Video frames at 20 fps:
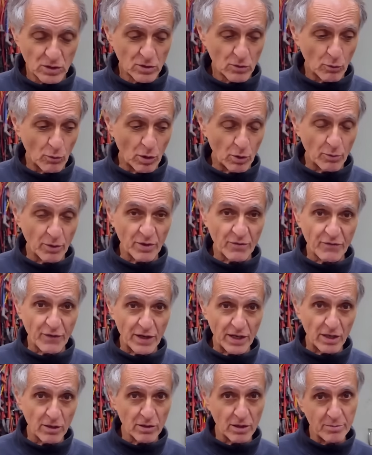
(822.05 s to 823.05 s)
One way to find
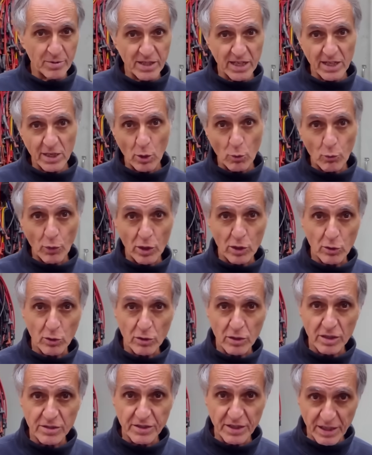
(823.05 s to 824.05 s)
out, let me take a quick look
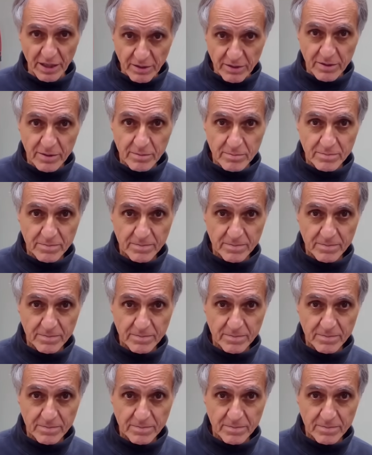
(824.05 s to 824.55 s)
underneath.